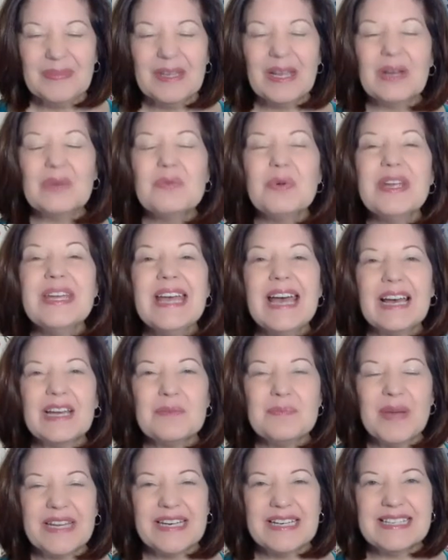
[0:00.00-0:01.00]
we
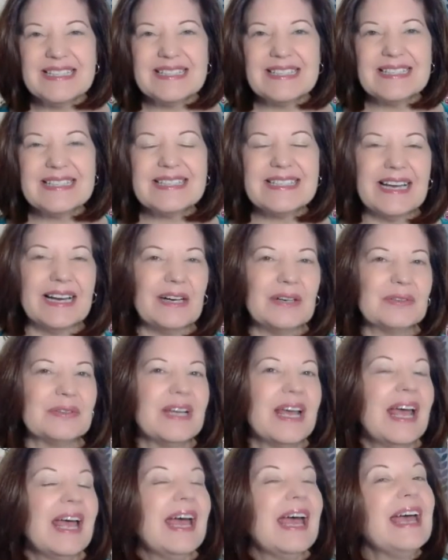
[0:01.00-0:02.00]
had Penny sit down
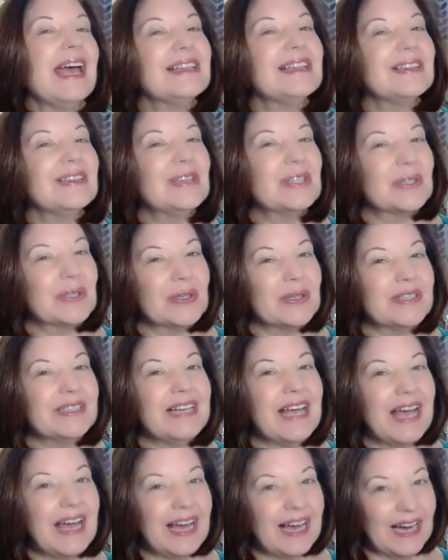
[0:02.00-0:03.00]
and learn
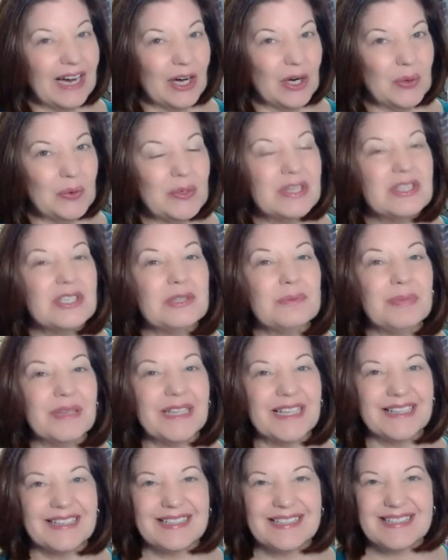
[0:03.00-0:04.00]
how to
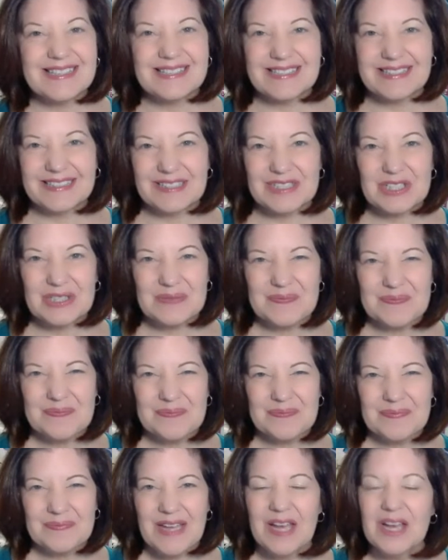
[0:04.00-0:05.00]
blanket stitch.
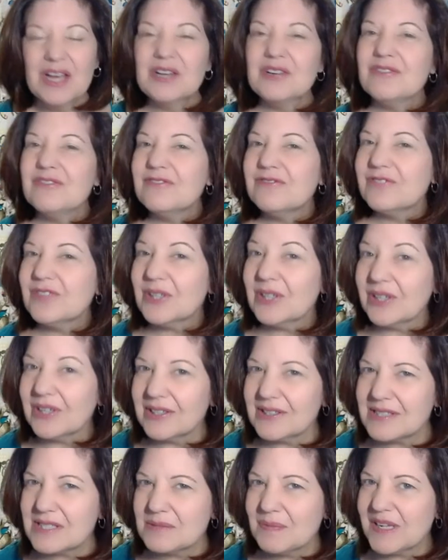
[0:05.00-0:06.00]

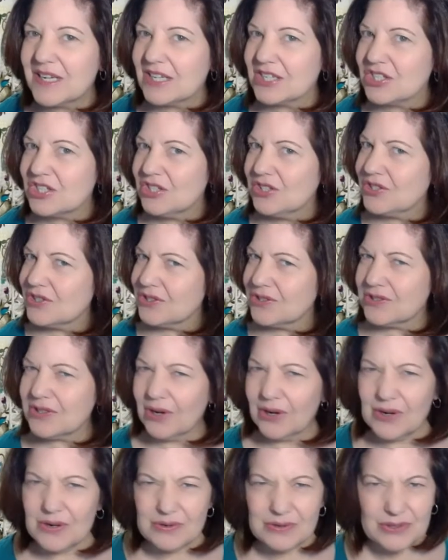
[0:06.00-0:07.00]
First, because she's
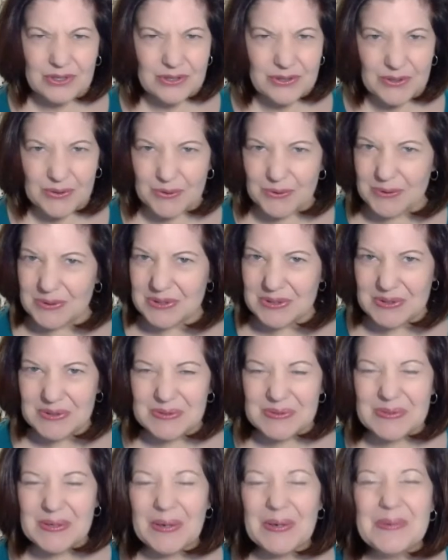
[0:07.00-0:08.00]
so new to
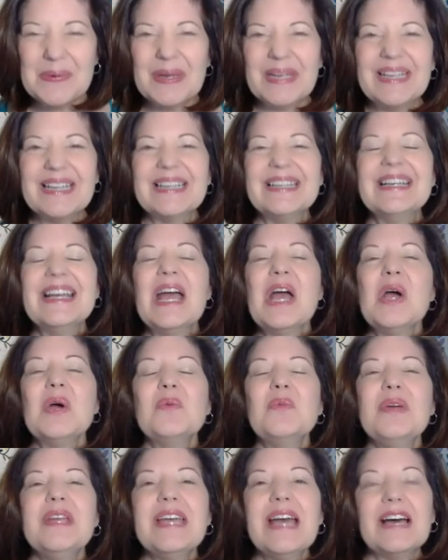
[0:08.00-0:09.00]
sewing,
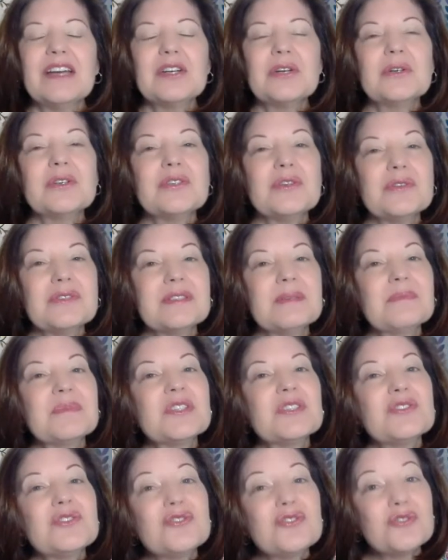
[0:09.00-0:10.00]
we had her do some
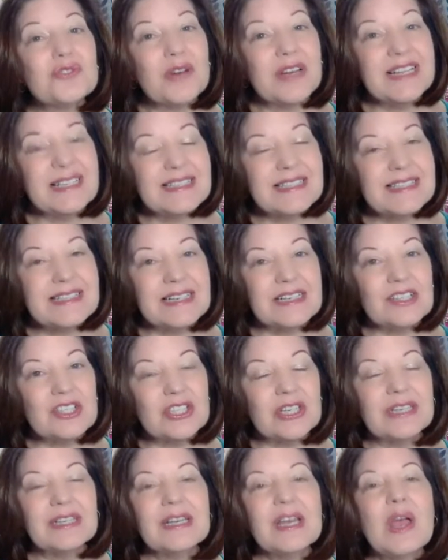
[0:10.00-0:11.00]
straight
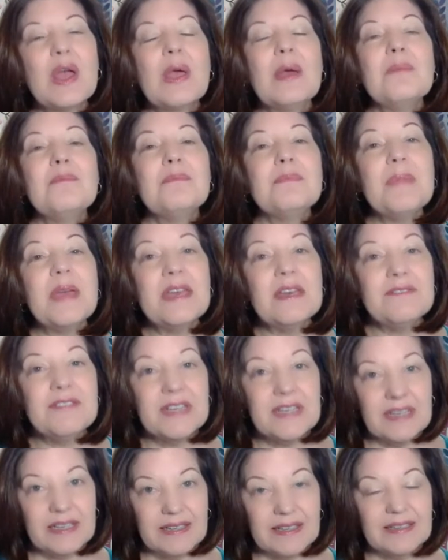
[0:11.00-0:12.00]
stitching,
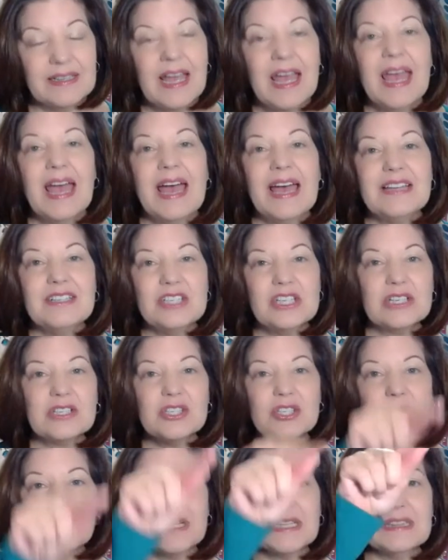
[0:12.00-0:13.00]
pivoting, and just
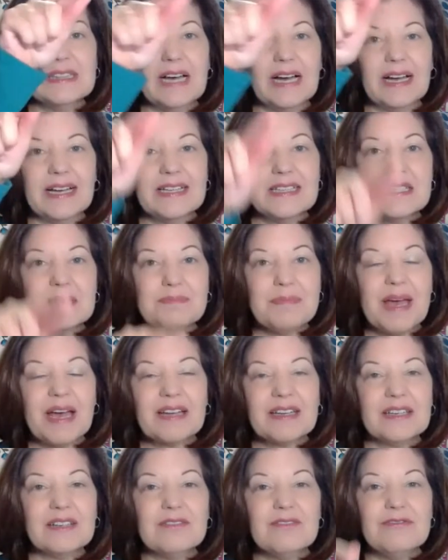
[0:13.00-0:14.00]
doing lines
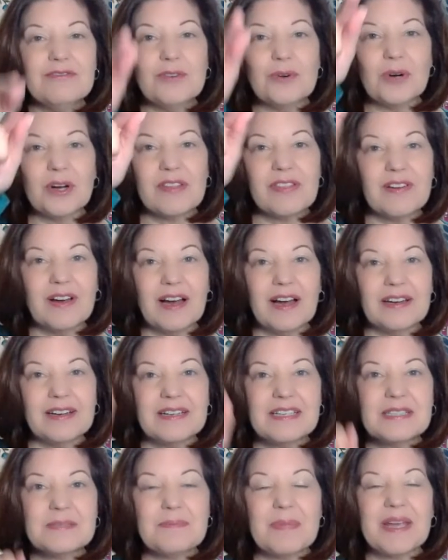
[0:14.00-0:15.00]
back and forth on
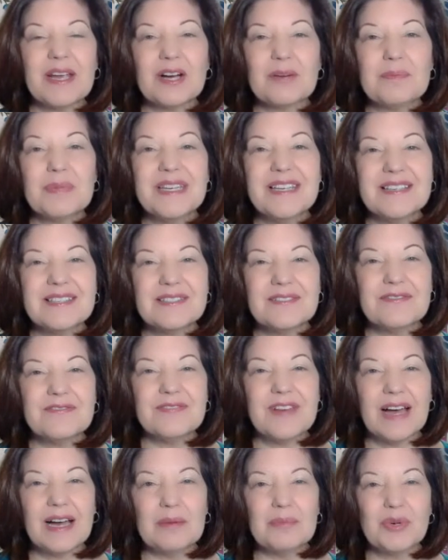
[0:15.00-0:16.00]
a spare piece of
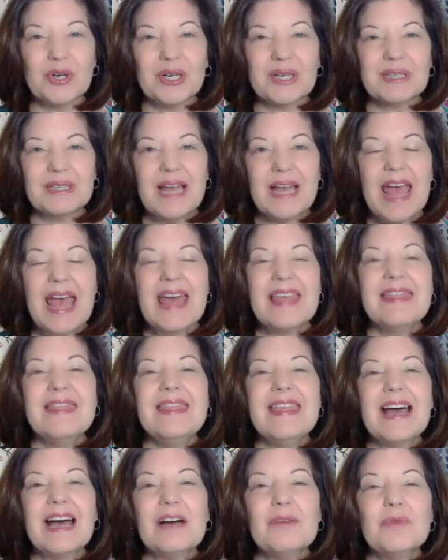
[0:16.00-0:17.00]
fabric.
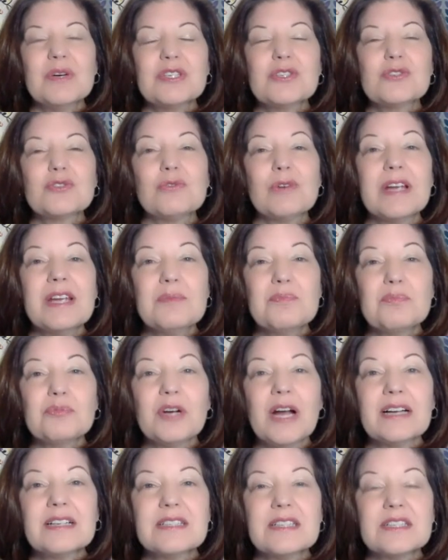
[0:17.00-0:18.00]
That was great
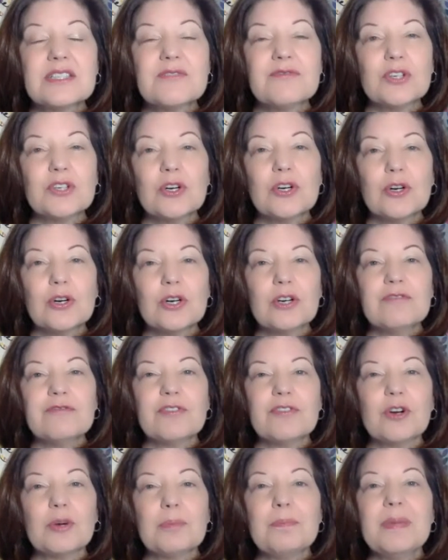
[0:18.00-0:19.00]
practice for her
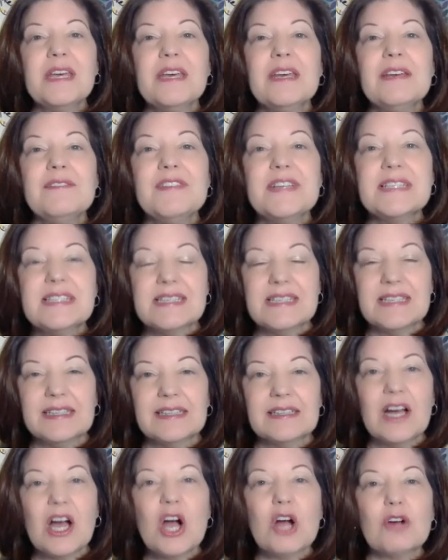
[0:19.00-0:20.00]
for
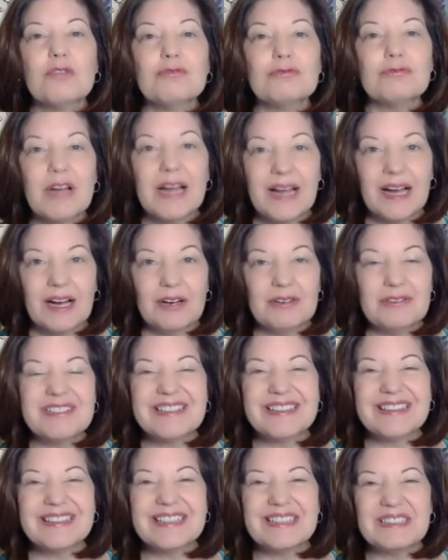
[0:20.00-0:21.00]
pivoting
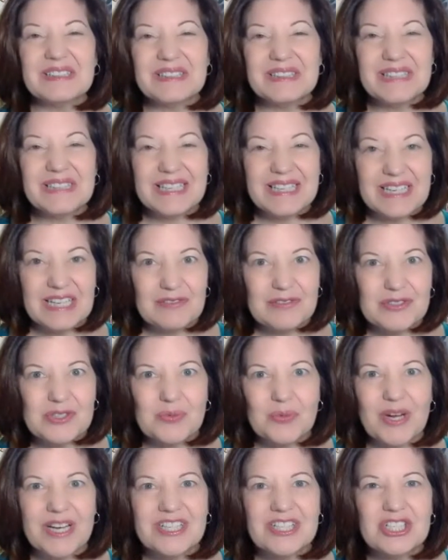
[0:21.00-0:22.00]
around the leaves
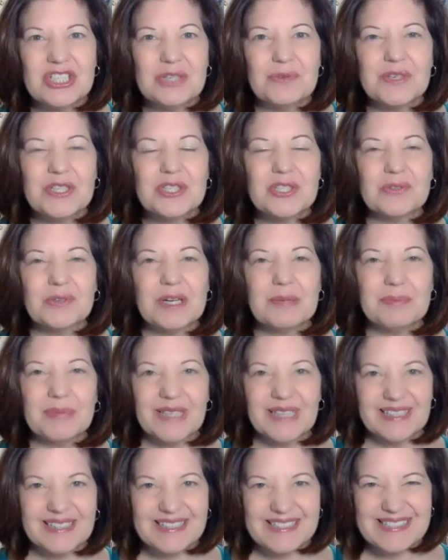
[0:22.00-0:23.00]
when she was doing
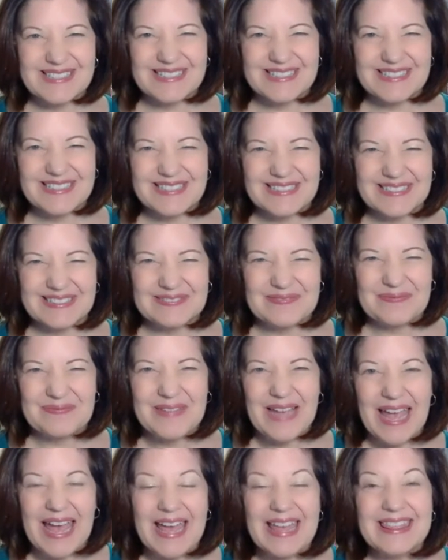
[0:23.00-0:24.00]
blanket stitching.
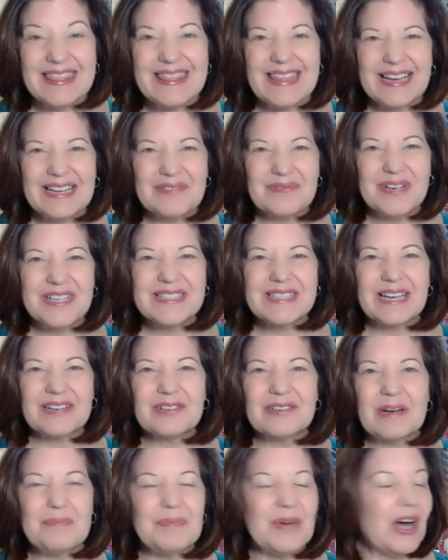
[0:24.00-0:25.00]
Then we set her up